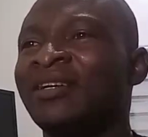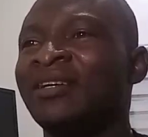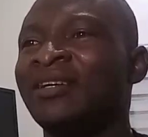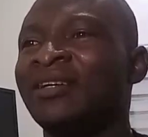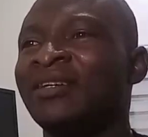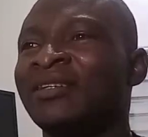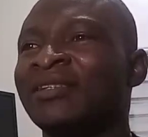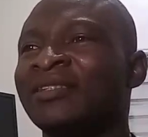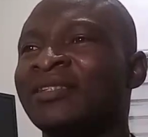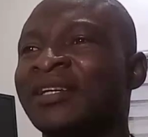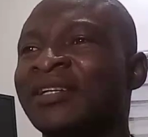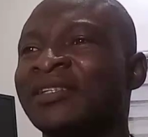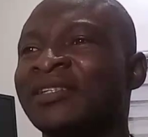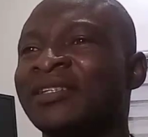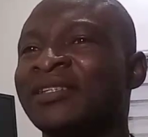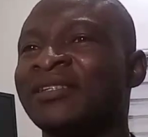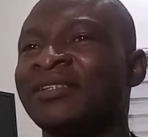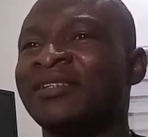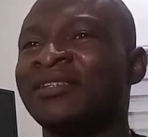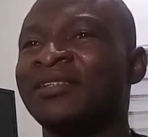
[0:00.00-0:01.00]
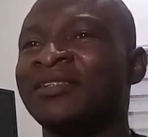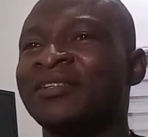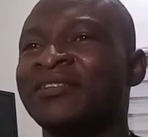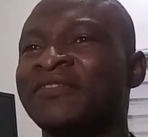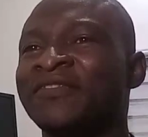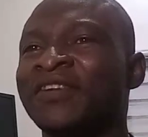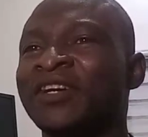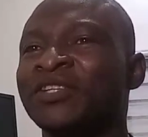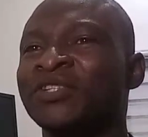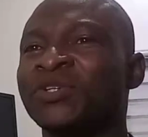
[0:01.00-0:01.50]
intensity
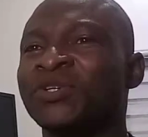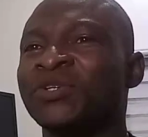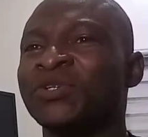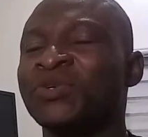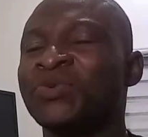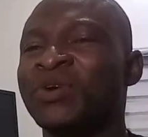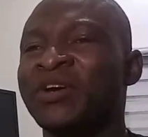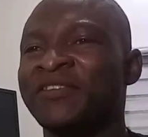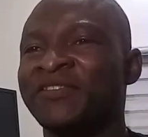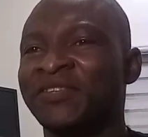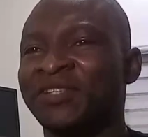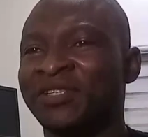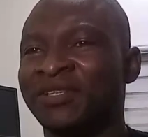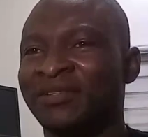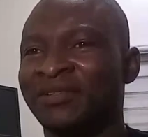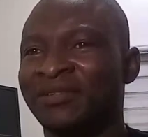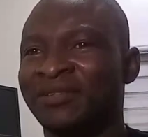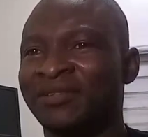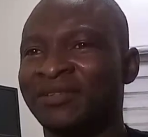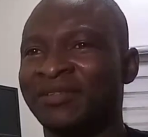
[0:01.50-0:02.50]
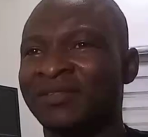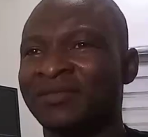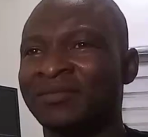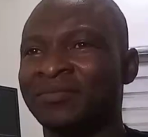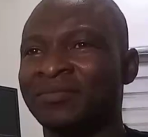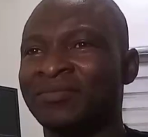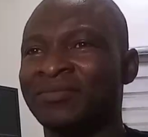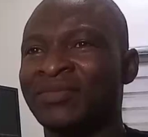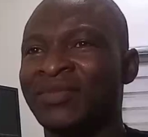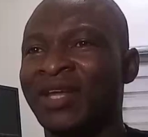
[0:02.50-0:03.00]
reflection coefficient,
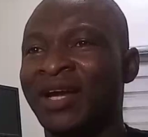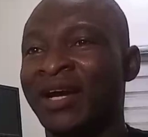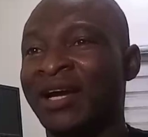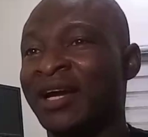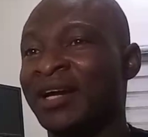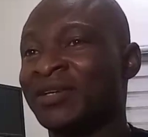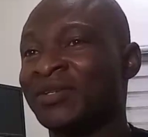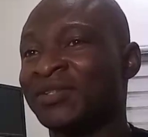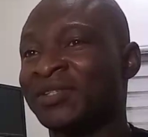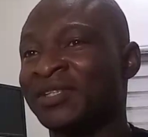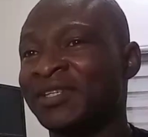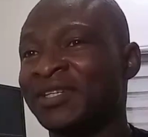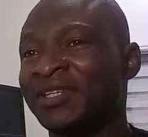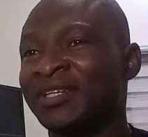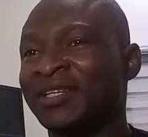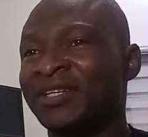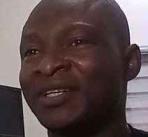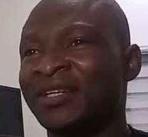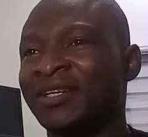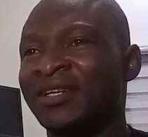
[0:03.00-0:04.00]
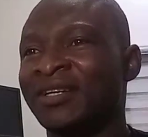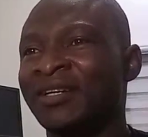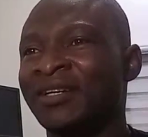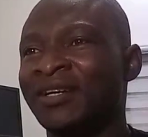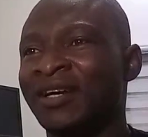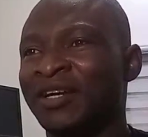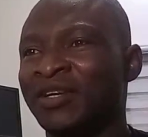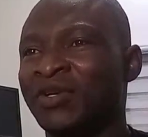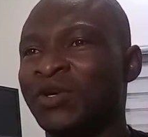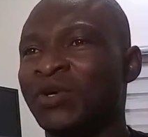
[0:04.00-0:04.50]
IRC,
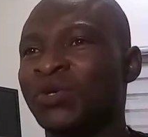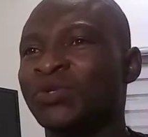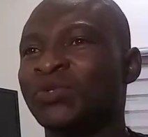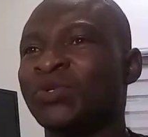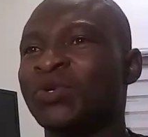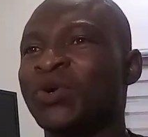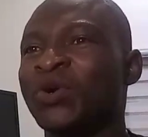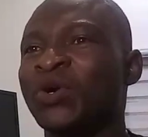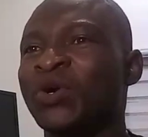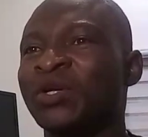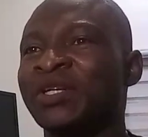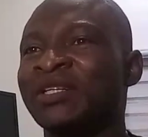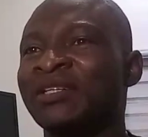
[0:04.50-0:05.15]
and you can also call